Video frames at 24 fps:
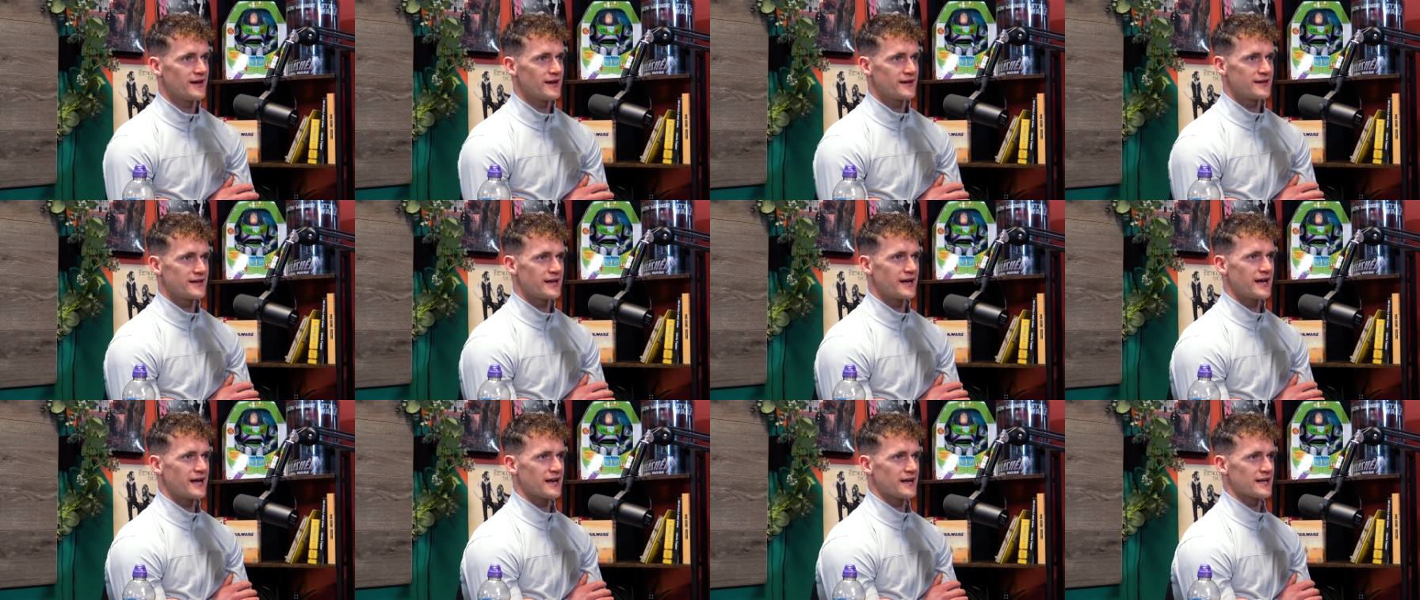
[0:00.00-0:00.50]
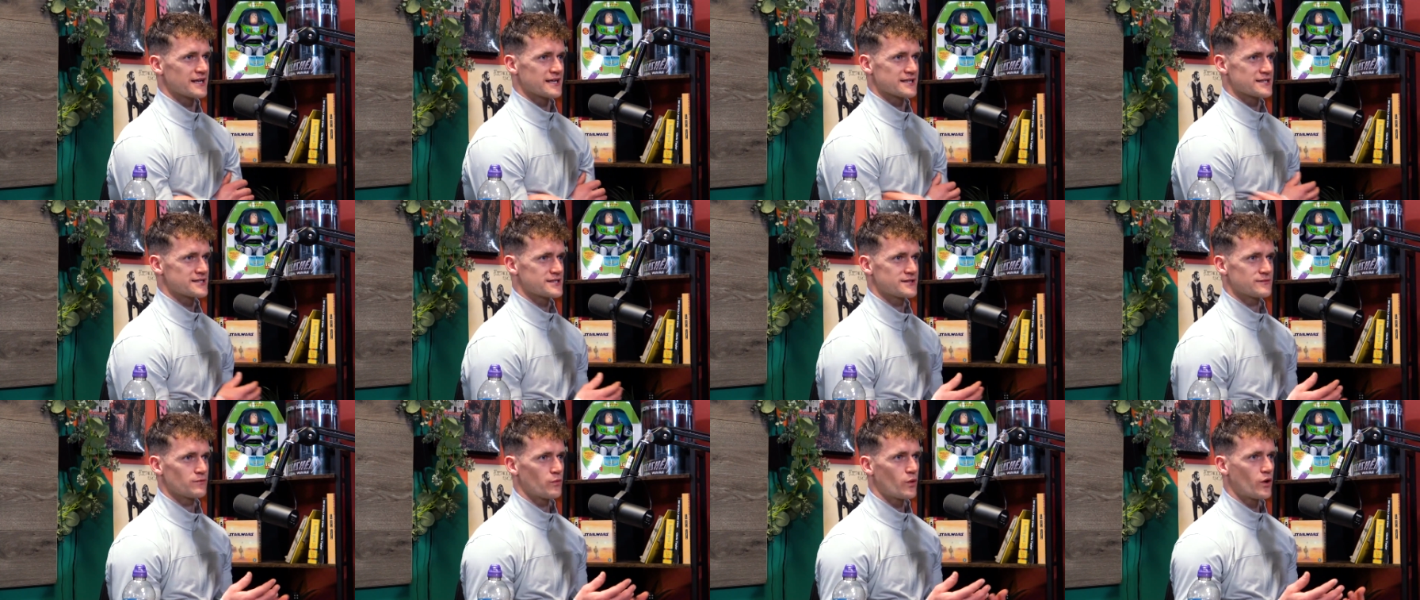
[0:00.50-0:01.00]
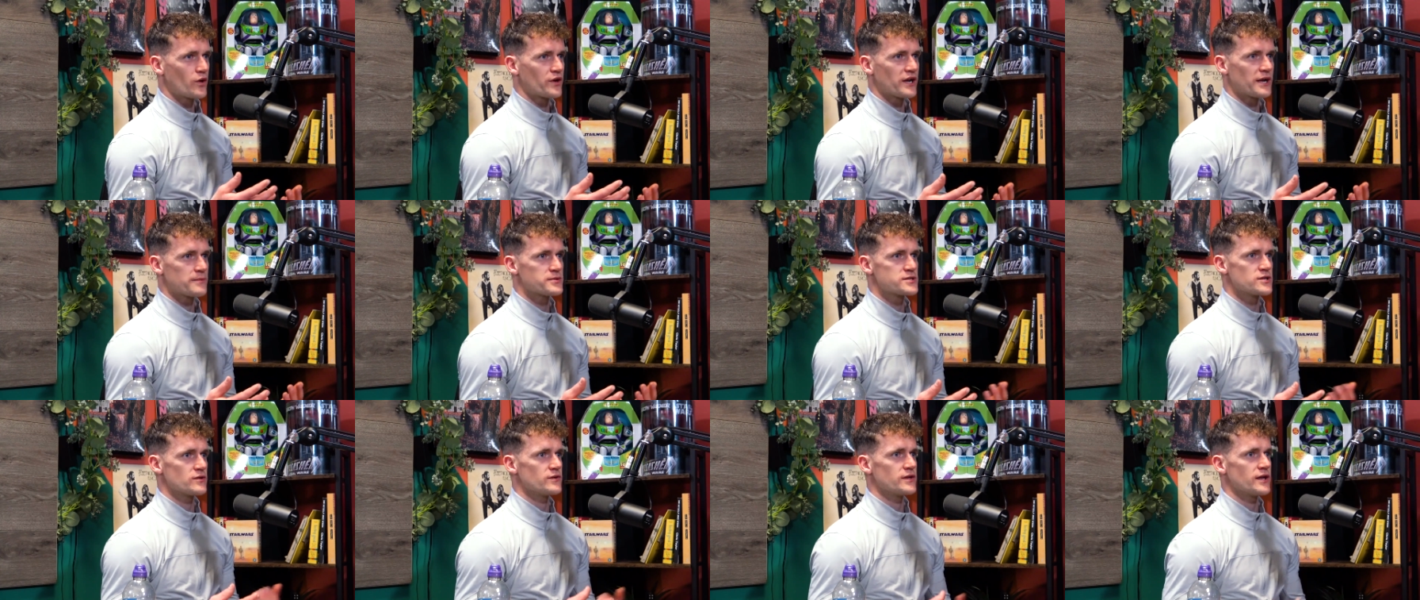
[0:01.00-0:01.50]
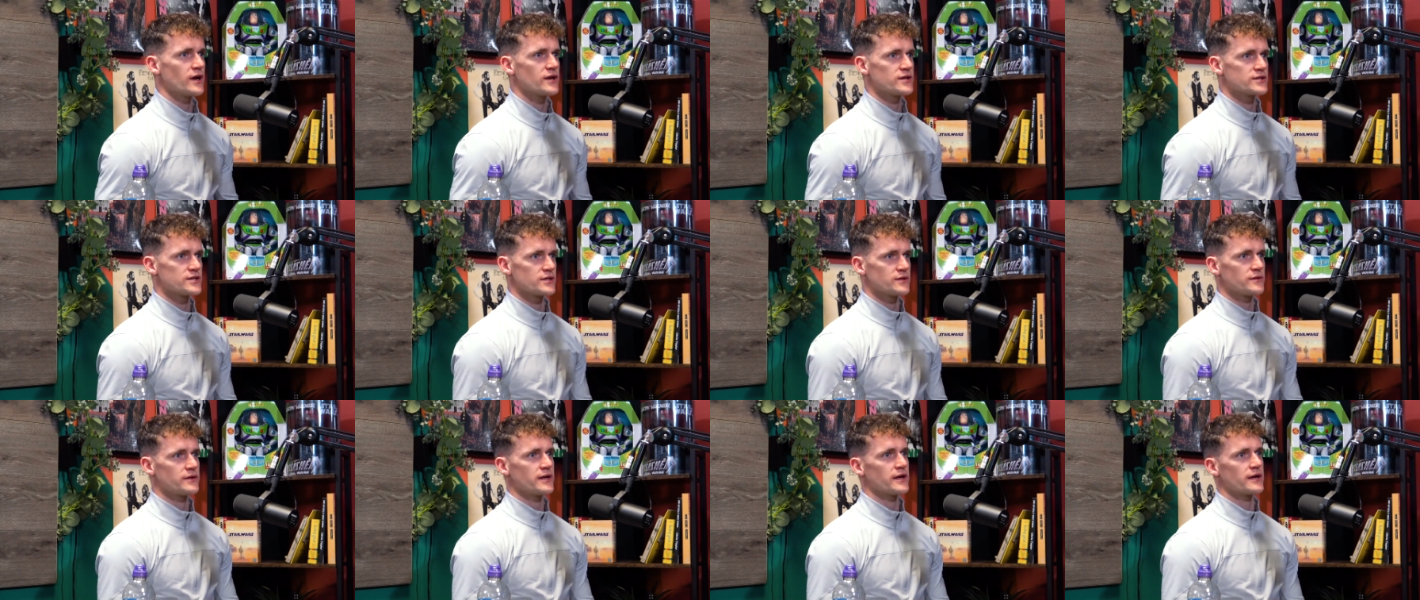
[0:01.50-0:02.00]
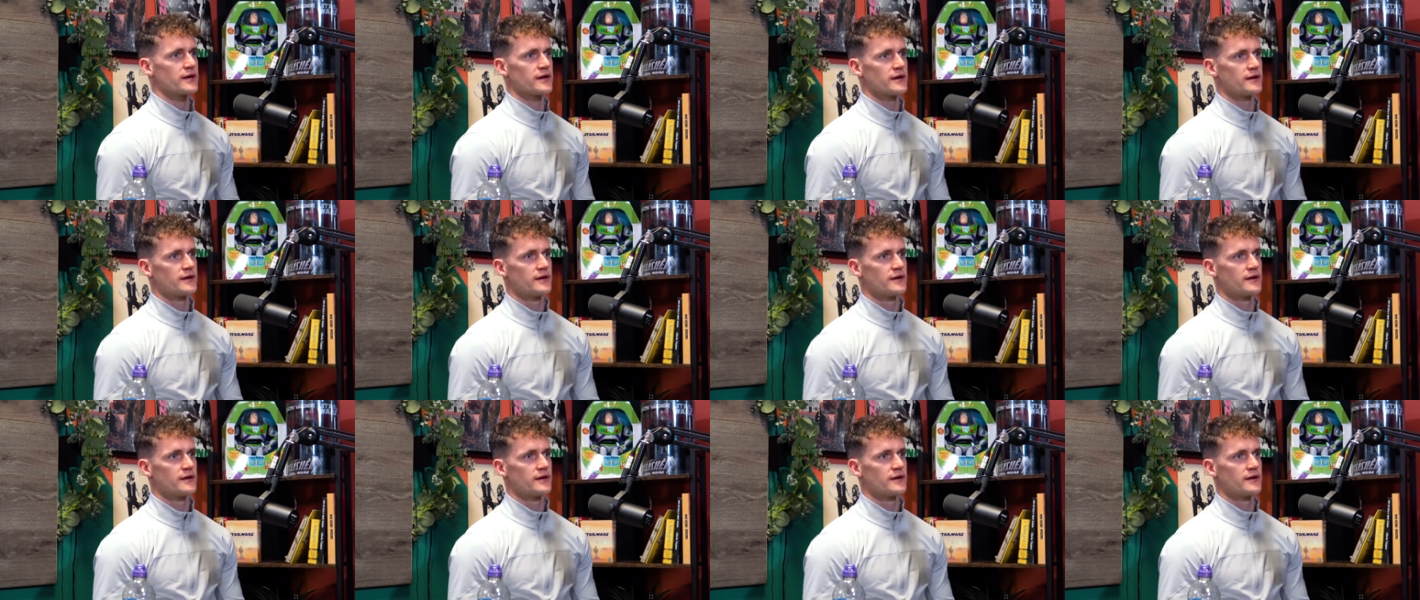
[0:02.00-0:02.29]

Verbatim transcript: Yeah, like it's worth absolutely. And you don't you. and